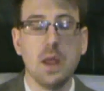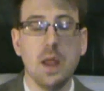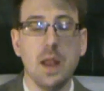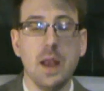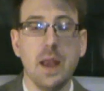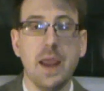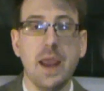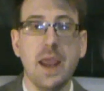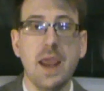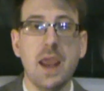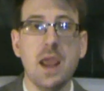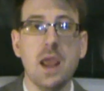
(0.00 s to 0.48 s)

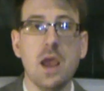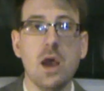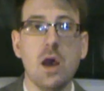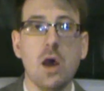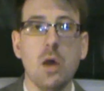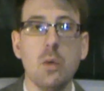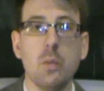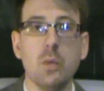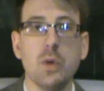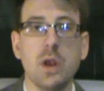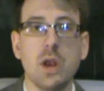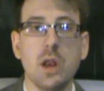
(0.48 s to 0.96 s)
And here
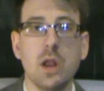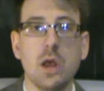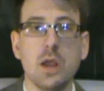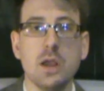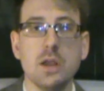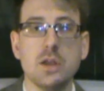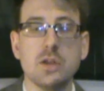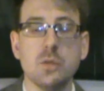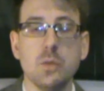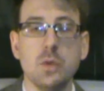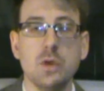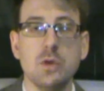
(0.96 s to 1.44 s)
I would
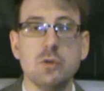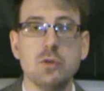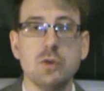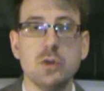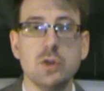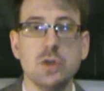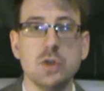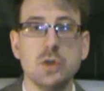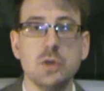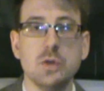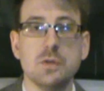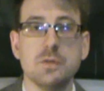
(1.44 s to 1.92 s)
like to
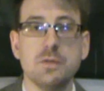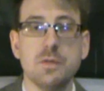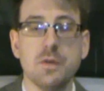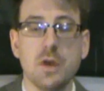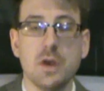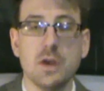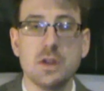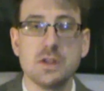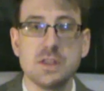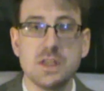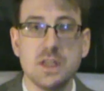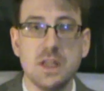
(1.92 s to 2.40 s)
introduce
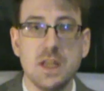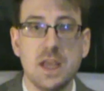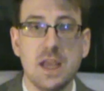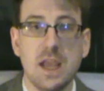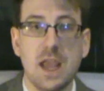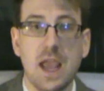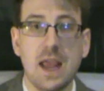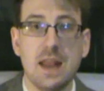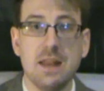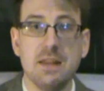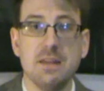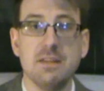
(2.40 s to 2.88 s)
first
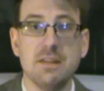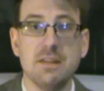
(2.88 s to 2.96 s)
the N